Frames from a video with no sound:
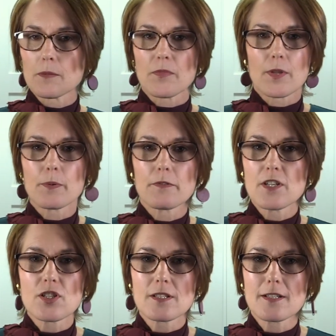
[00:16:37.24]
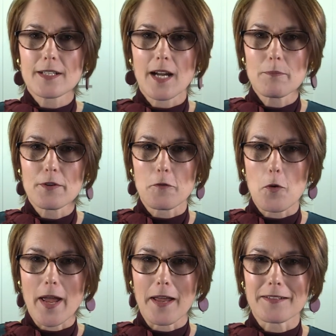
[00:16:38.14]
The provision didn't come
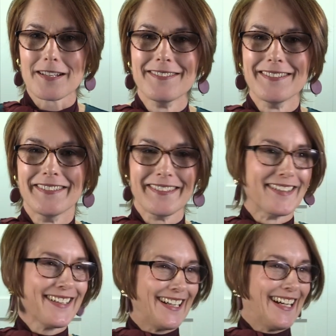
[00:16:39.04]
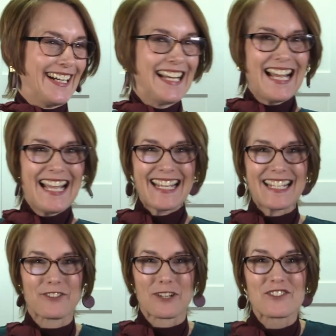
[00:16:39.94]
beforehand.
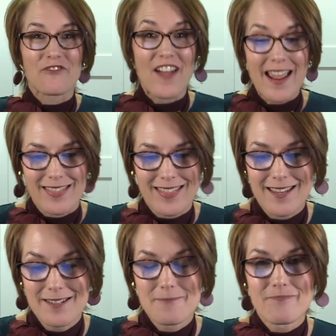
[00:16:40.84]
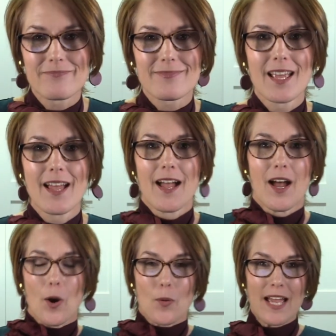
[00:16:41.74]
It was faith.
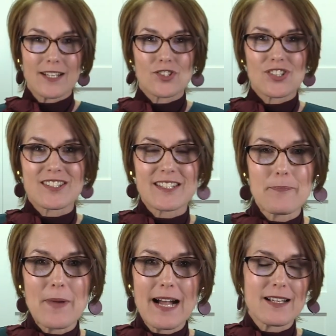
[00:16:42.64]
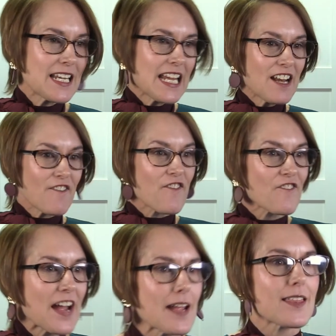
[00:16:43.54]
We had to step up in
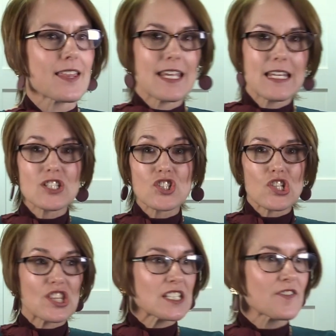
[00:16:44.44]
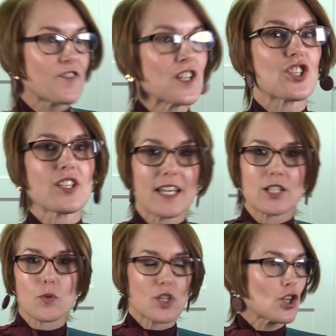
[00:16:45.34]
faith into this vision that
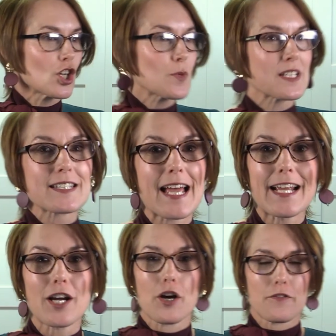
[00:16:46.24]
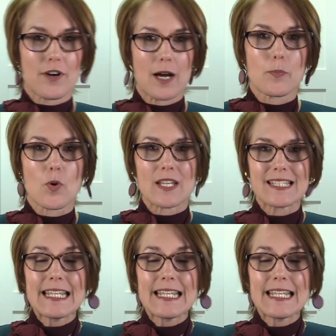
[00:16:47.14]
what God was saying over our boys.